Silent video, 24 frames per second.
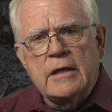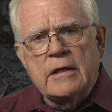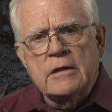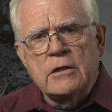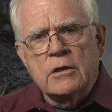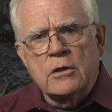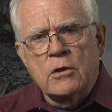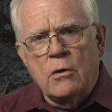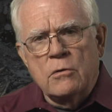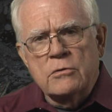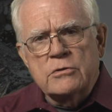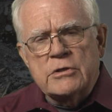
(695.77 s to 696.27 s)
and
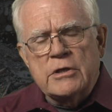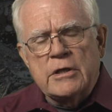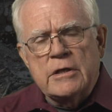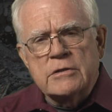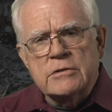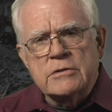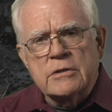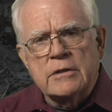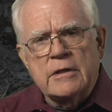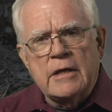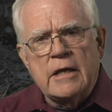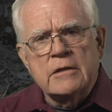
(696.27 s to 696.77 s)

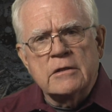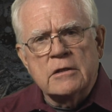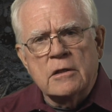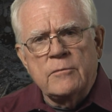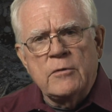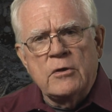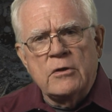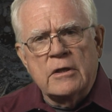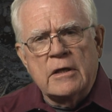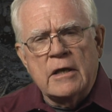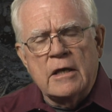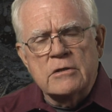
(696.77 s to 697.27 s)
negotiation and
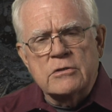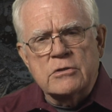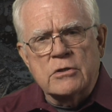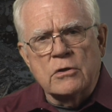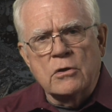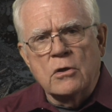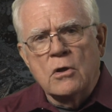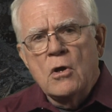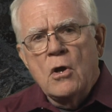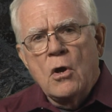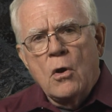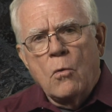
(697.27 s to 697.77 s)
communication.